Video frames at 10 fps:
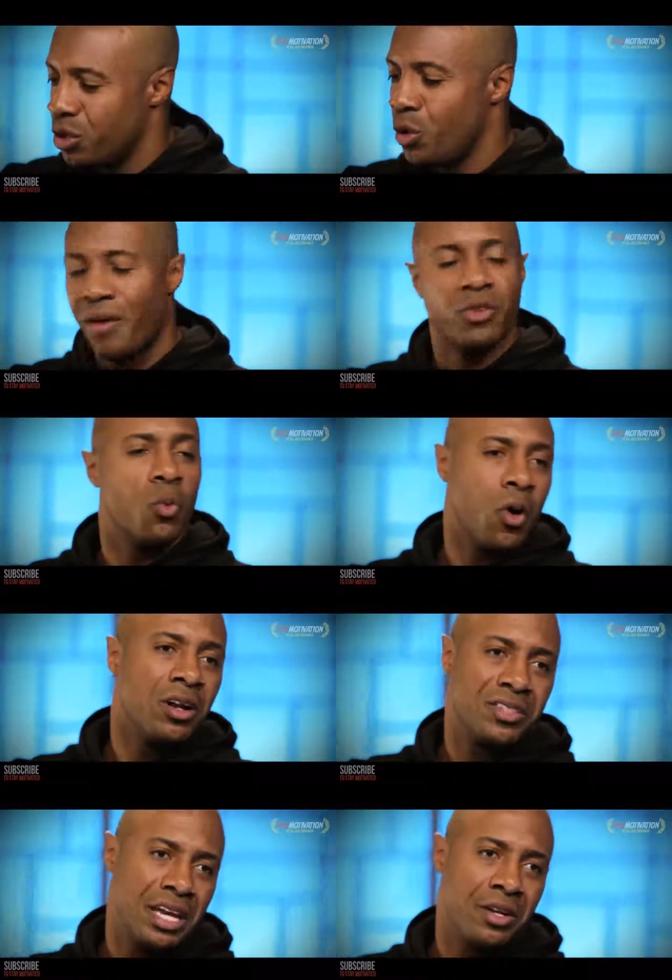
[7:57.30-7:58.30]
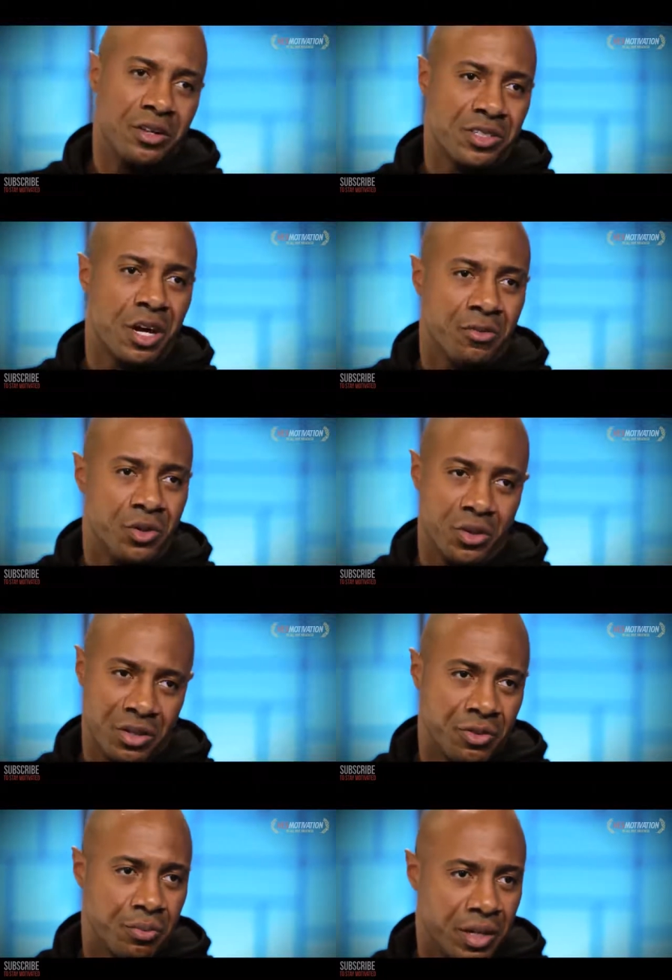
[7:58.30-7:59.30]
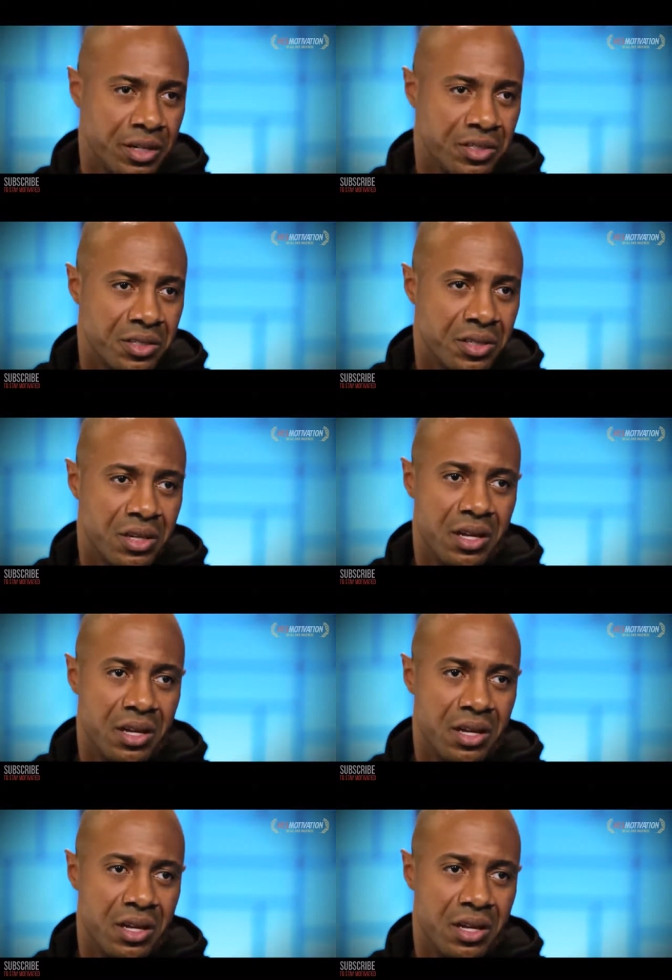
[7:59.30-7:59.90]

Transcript: You have to want to take yourself to a different place.